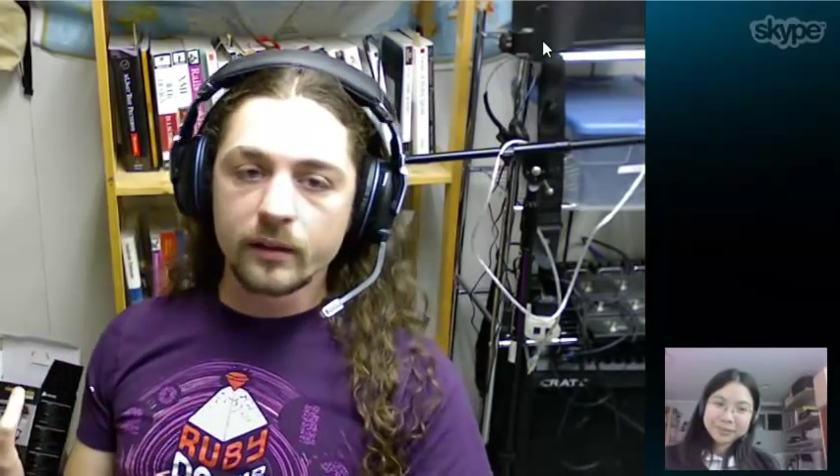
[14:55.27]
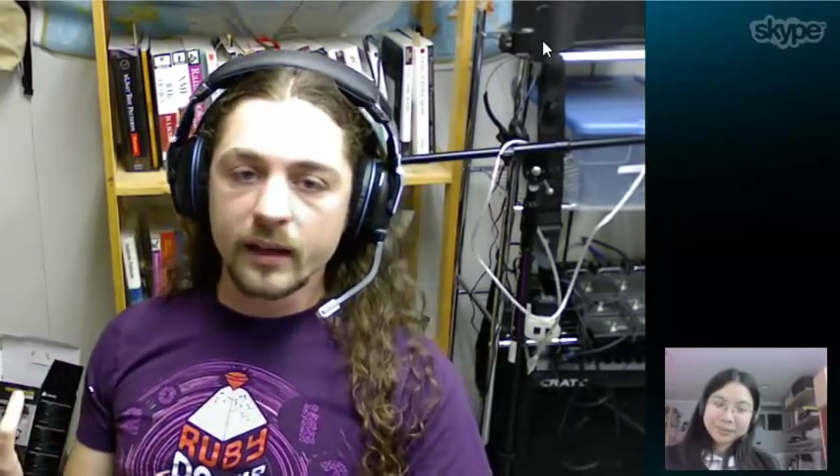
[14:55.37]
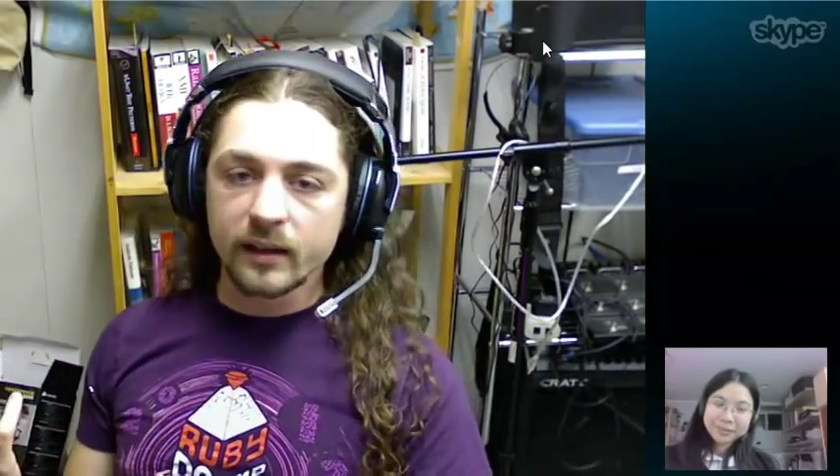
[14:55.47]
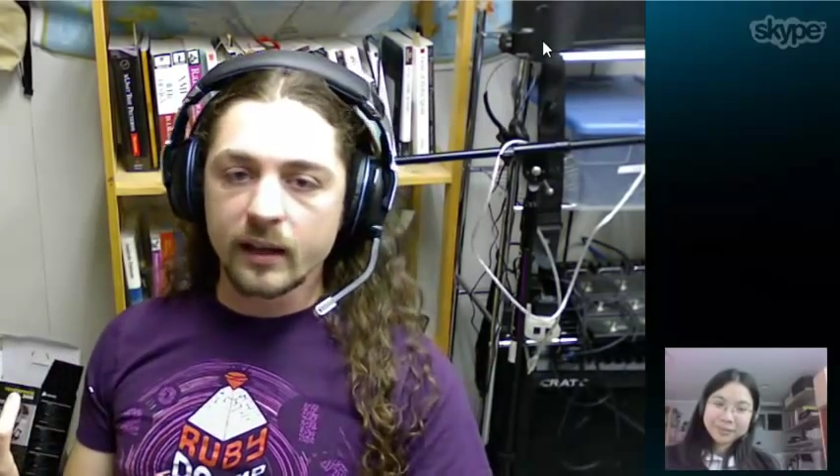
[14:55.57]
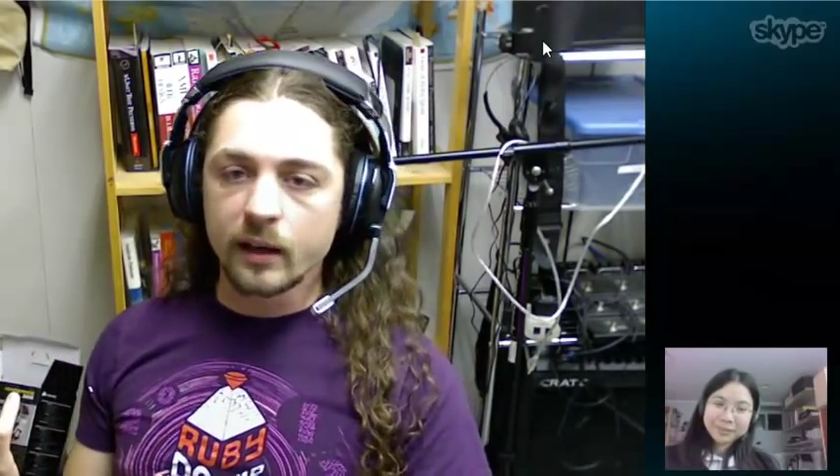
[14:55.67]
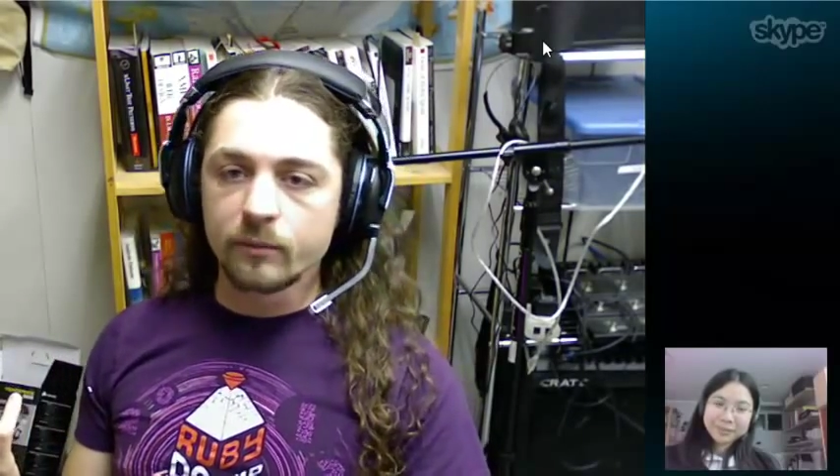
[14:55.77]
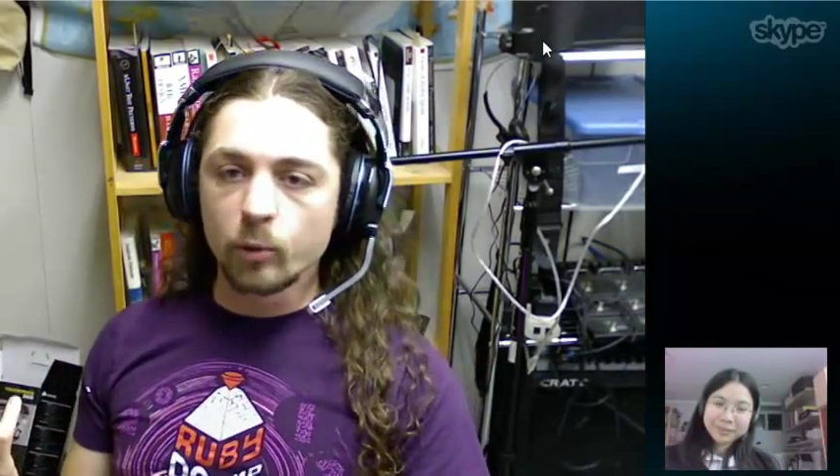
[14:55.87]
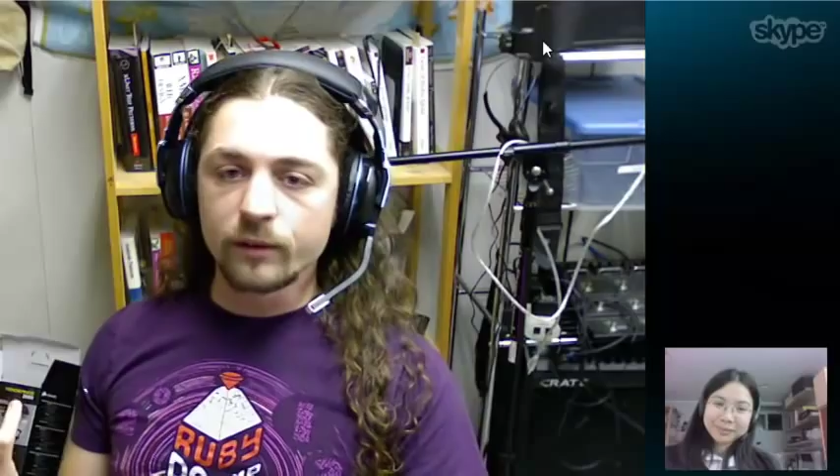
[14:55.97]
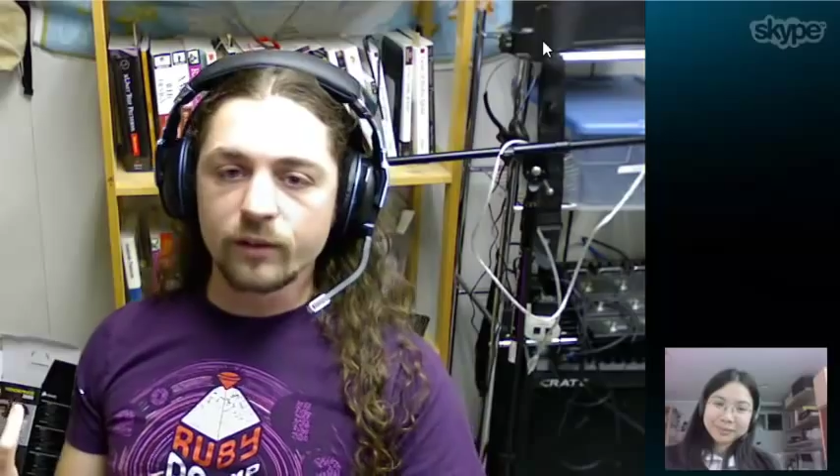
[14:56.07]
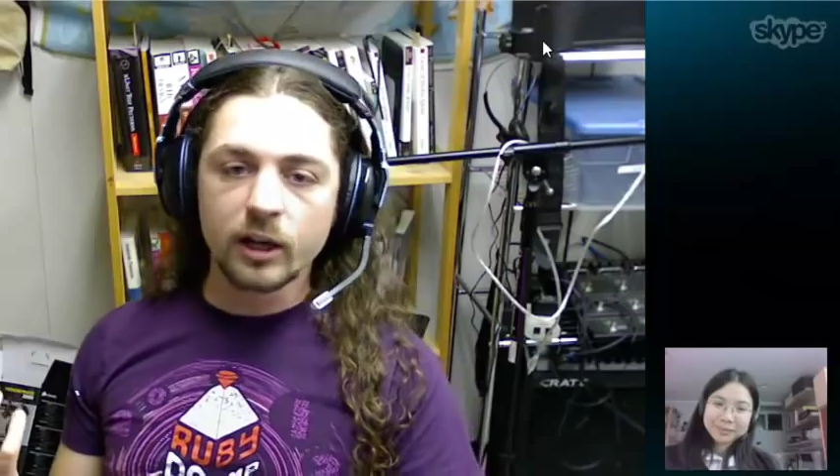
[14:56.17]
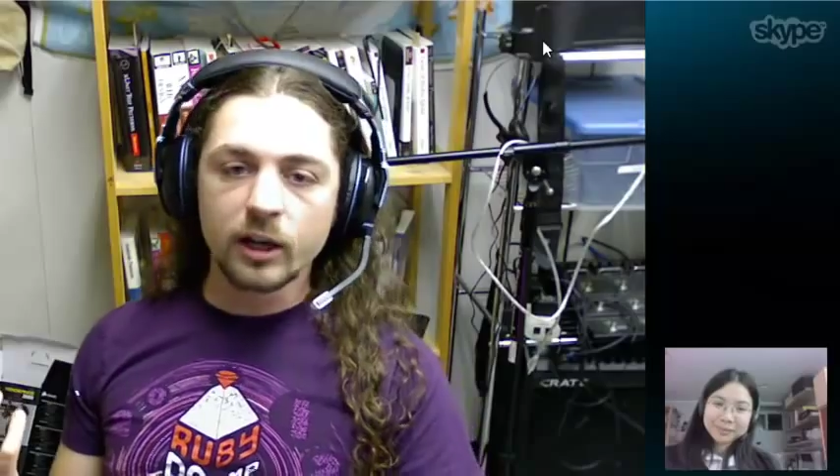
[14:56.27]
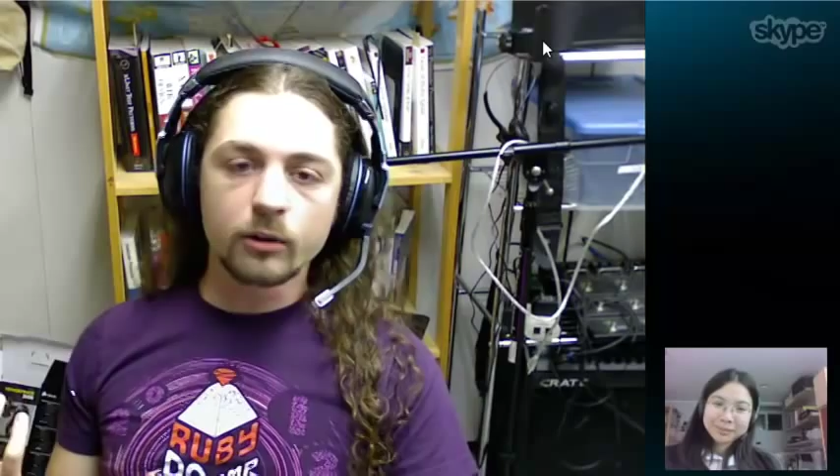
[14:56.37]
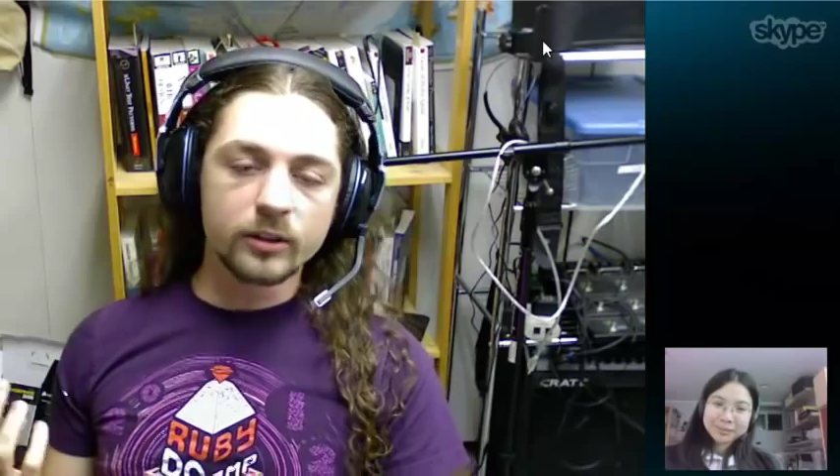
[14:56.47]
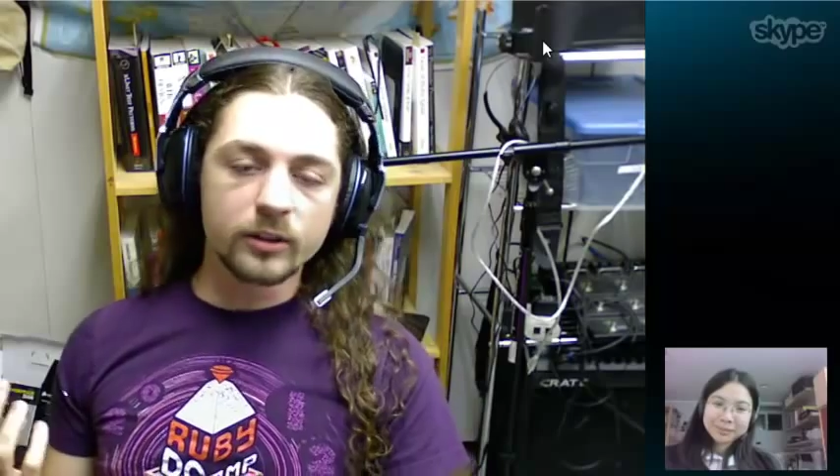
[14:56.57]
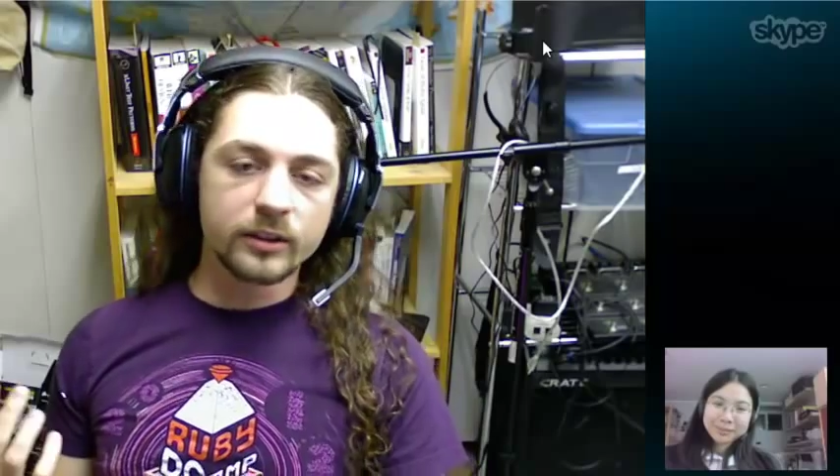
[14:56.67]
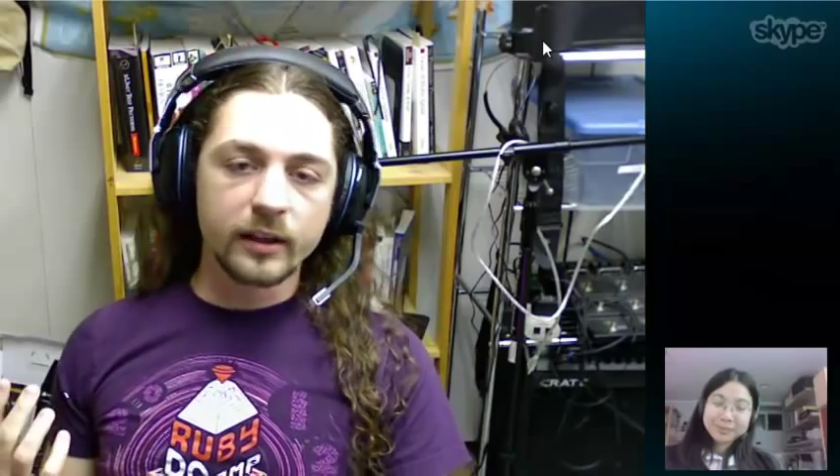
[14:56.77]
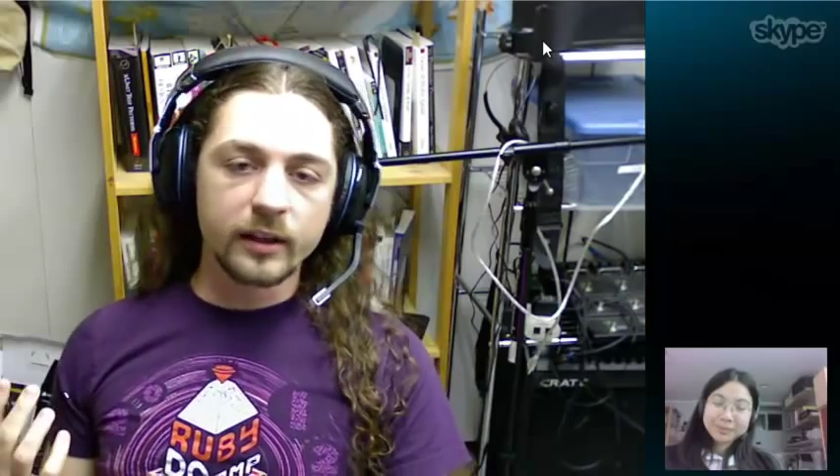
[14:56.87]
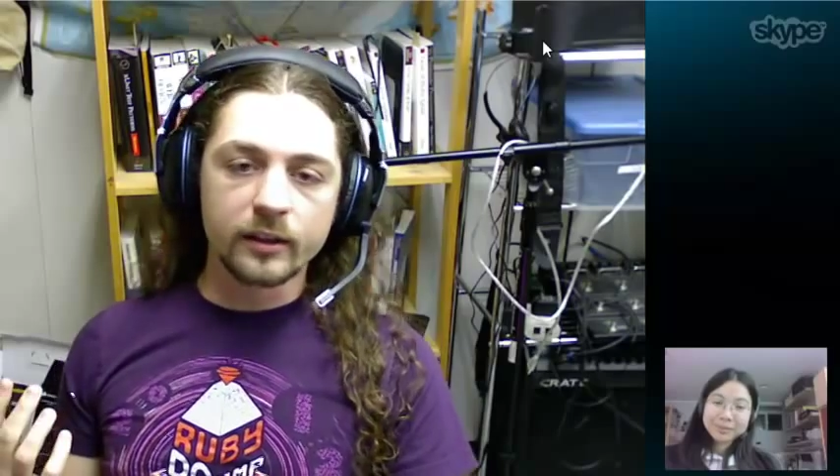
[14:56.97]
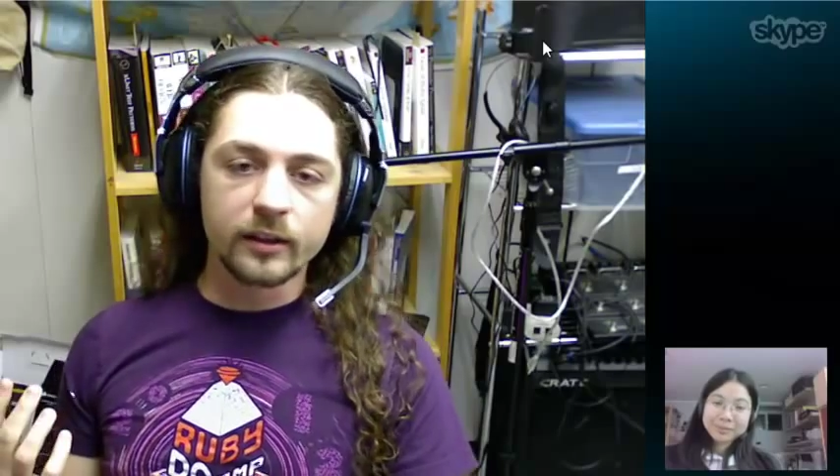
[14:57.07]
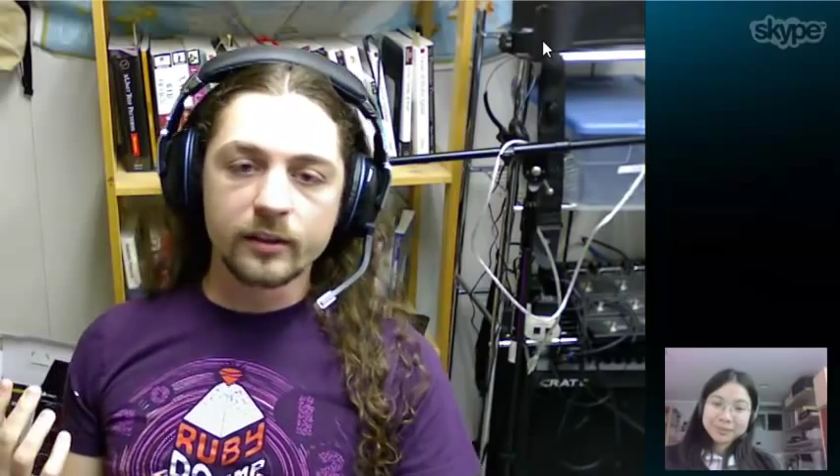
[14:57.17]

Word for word: that kind of went viral and, and,